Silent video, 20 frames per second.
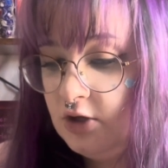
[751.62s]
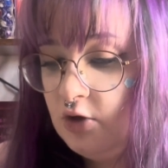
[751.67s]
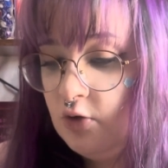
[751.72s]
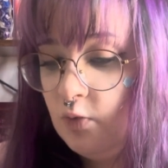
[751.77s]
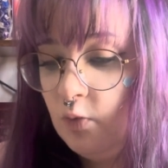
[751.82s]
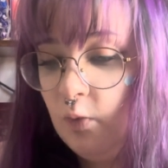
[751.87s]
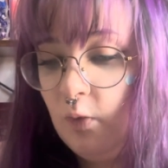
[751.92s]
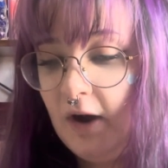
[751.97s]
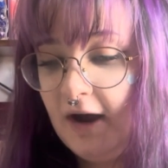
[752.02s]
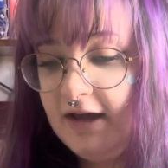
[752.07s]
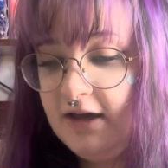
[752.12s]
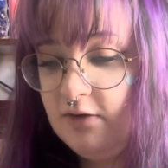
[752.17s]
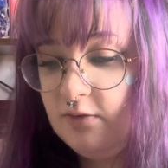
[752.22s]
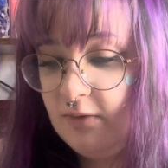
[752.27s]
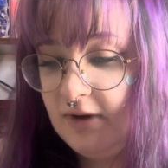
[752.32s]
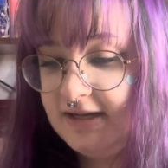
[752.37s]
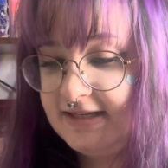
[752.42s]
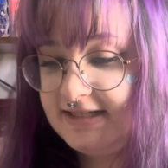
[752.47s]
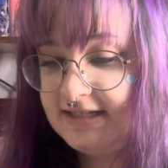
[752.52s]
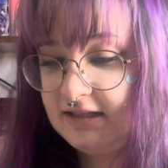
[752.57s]
Wyatt
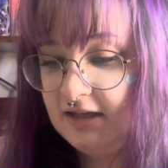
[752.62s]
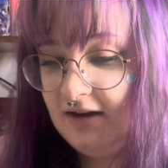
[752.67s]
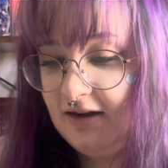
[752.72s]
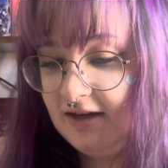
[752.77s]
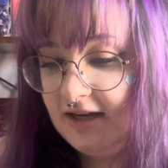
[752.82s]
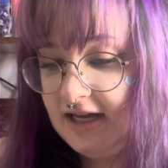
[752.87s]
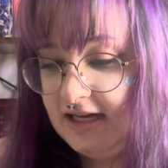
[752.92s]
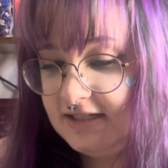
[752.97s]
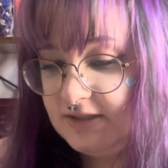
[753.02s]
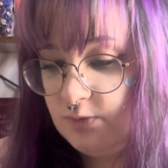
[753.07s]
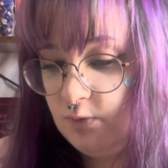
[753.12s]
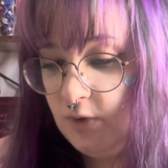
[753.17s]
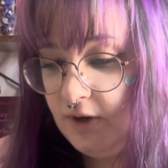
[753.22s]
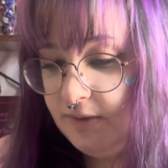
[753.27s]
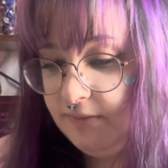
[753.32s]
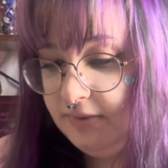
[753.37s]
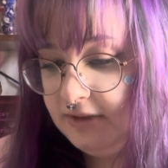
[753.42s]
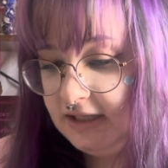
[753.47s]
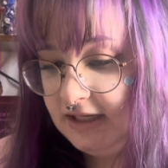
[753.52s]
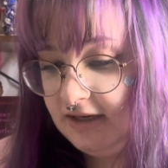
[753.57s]
Westlock has
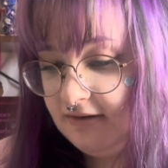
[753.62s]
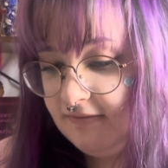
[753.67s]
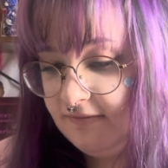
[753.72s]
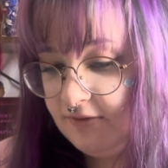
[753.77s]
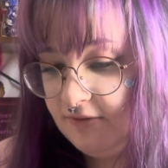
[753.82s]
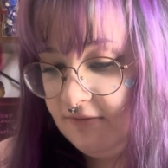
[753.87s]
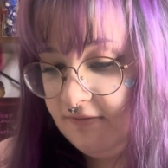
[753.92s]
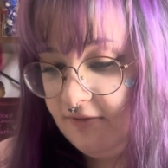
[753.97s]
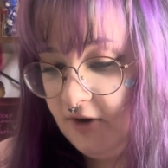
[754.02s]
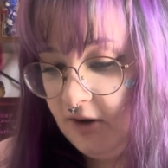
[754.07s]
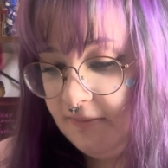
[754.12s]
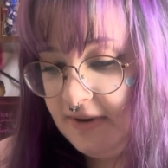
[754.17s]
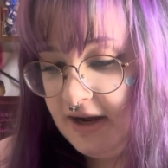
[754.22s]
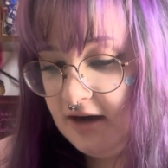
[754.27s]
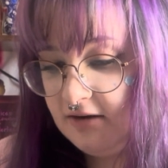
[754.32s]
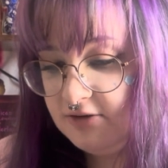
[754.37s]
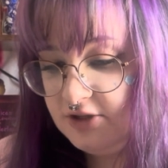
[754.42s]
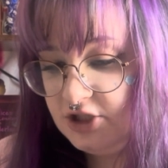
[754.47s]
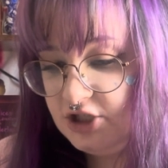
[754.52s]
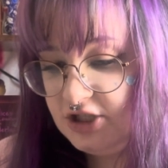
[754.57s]
one plan for the
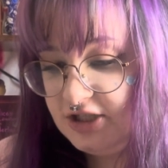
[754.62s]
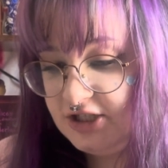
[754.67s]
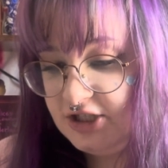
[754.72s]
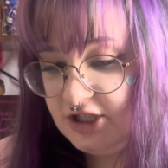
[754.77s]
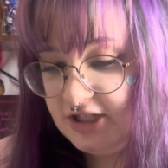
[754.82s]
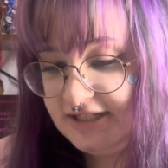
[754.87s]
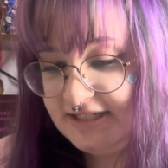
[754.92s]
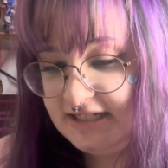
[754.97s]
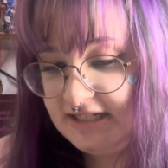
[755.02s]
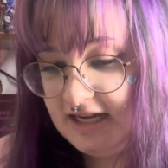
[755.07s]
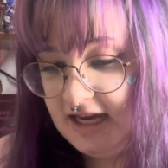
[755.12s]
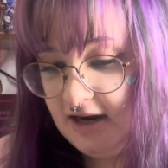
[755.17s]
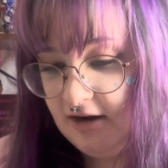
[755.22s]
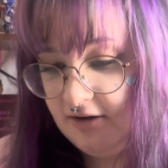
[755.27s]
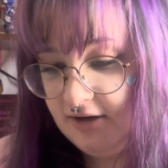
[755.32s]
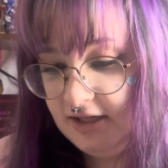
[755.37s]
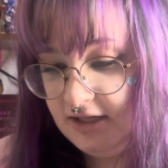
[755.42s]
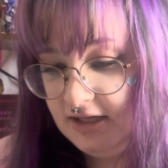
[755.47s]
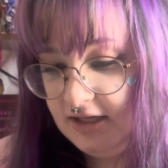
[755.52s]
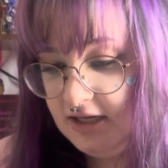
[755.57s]
farmhouse she's just
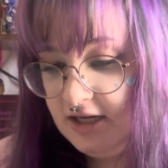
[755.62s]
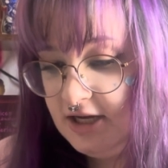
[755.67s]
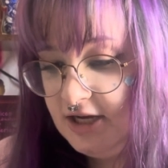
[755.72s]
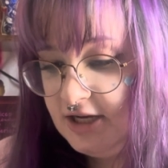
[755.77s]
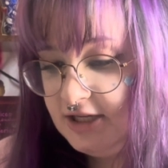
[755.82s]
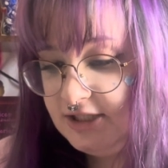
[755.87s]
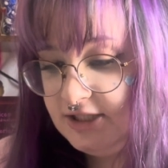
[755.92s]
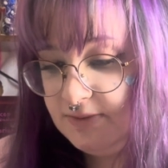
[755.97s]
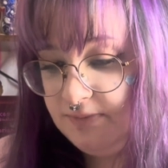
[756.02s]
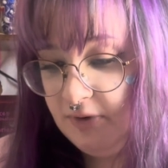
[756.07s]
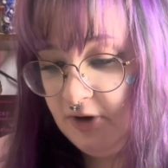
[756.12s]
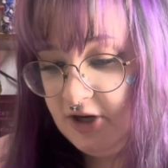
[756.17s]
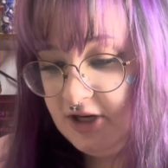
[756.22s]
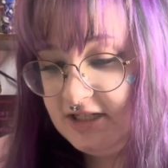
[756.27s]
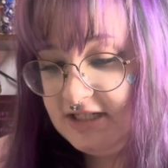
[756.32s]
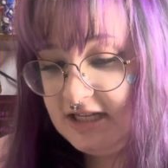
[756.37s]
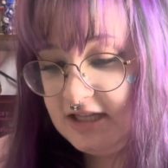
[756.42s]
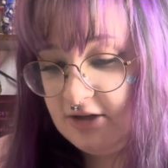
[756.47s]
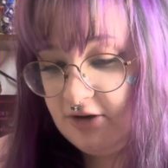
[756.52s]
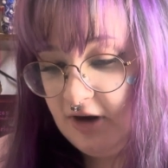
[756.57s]
inherited, to burn it
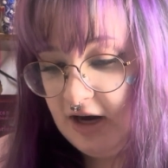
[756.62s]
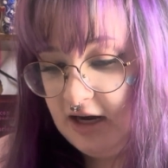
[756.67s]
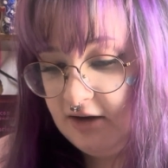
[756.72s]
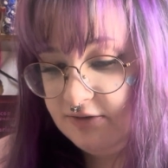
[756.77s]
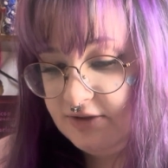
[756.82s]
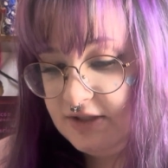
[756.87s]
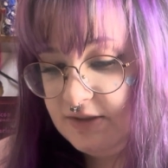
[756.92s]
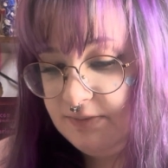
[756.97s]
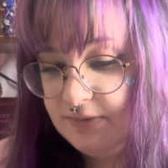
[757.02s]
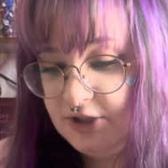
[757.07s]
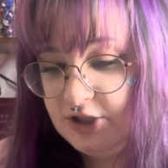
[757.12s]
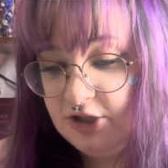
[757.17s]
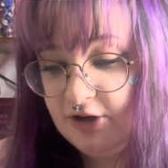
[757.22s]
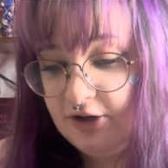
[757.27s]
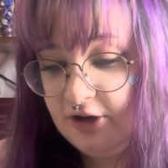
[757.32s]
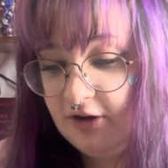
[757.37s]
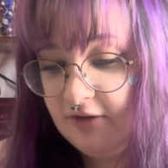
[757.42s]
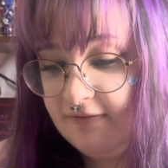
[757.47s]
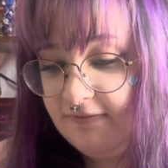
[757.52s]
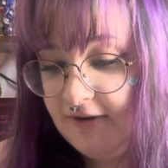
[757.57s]
to the ground, but
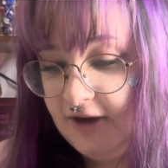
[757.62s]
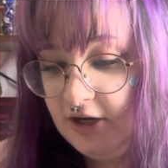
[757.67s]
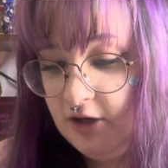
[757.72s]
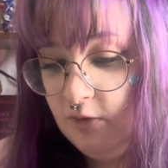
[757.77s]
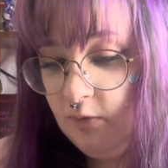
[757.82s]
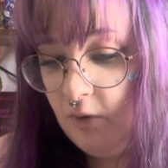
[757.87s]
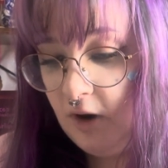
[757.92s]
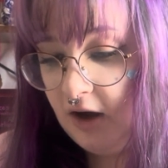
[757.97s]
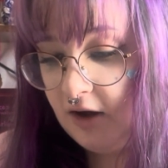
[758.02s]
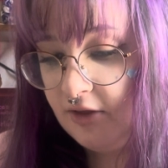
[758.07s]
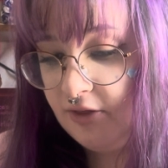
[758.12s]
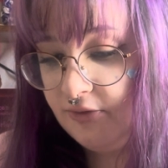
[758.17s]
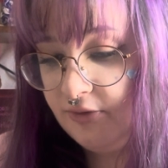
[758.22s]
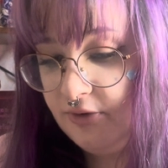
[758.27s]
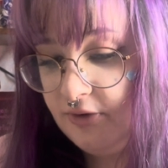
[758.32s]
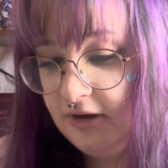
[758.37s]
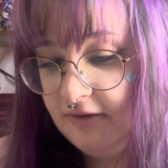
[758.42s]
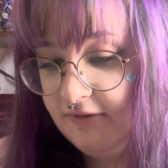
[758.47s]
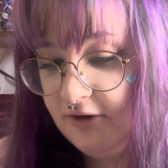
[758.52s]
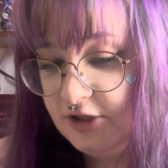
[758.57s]
during her final
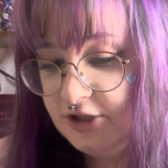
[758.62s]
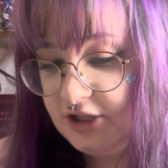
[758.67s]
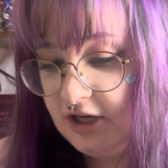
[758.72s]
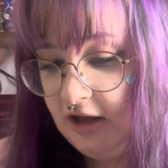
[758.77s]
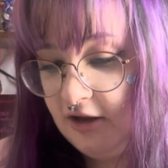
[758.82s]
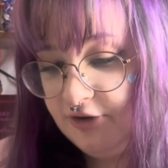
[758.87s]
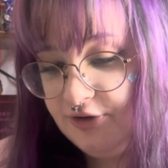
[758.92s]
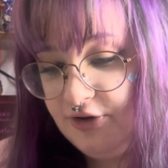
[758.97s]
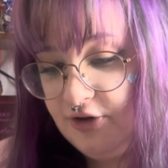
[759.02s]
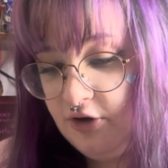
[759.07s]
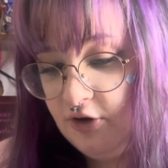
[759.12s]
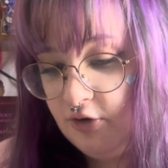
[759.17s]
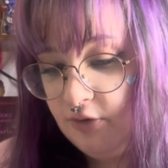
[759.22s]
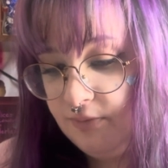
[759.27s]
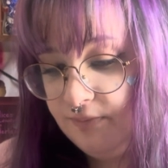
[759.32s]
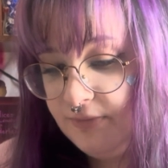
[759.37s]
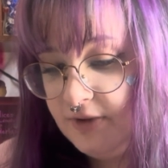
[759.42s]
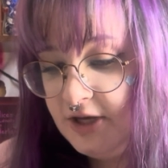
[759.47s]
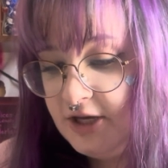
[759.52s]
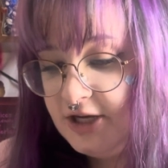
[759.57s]
walkthrough of her childhood
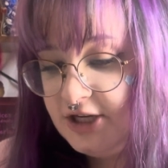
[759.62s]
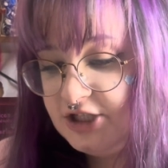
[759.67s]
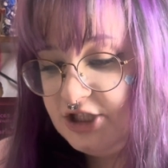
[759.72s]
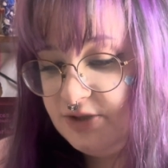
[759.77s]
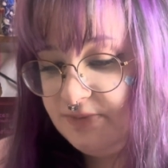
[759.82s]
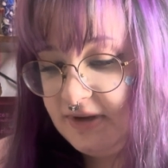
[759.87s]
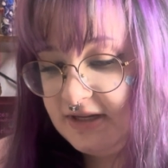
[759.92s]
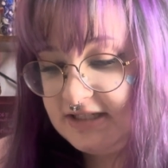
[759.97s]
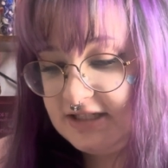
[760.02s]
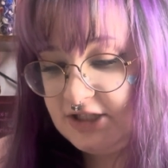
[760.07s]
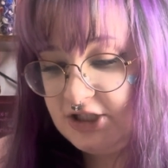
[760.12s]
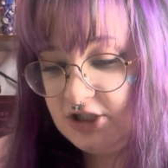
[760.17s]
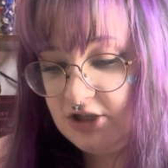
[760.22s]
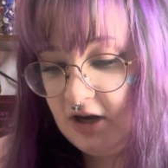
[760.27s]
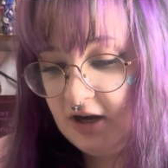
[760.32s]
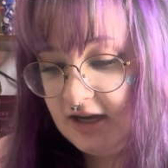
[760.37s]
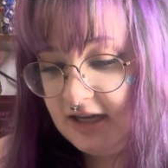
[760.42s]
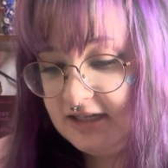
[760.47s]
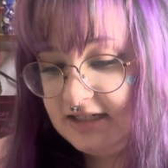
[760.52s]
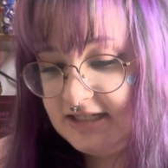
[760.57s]
home, she makes a
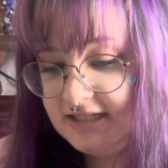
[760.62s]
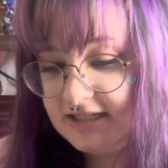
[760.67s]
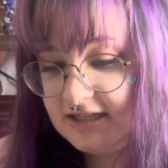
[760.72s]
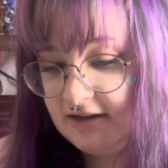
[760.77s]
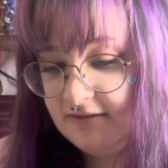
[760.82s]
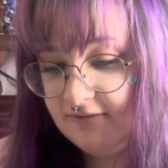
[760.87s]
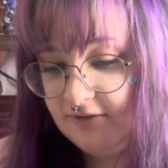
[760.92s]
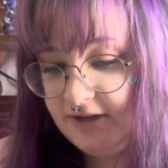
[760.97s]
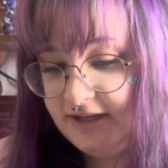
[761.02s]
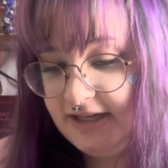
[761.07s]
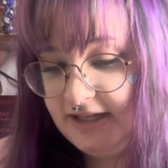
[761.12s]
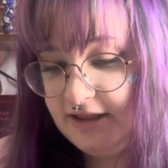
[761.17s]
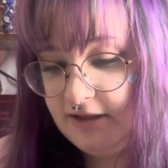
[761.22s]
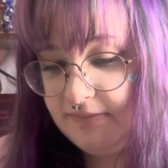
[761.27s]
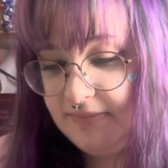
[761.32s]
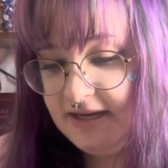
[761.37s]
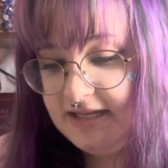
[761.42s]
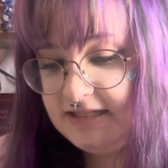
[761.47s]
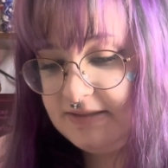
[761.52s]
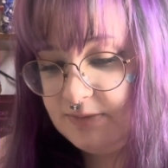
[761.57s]
shocking discovery in the
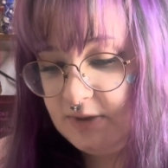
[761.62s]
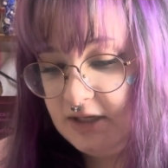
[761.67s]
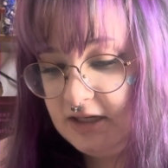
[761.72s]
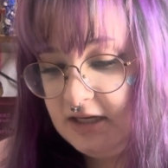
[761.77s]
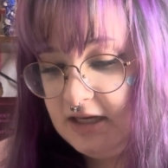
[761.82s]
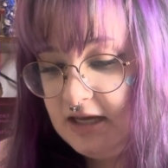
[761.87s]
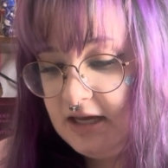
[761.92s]
basement.